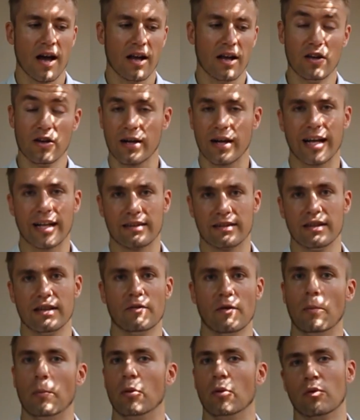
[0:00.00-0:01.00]
look at
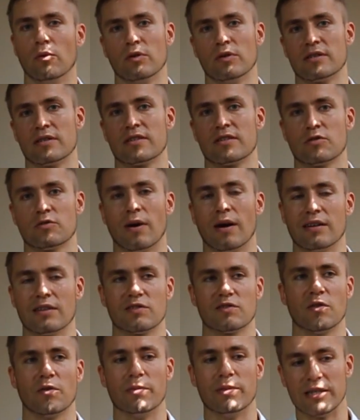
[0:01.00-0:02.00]
Liverpool's
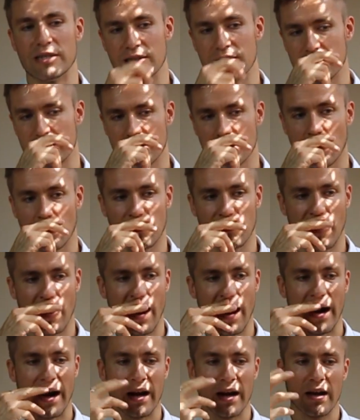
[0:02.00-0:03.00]
transfer business so
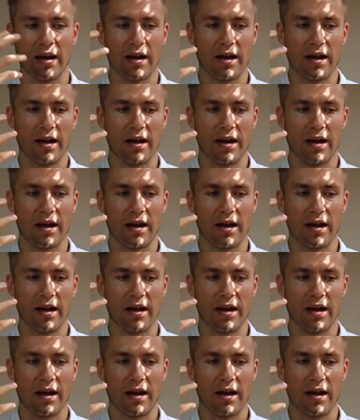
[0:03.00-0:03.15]
far.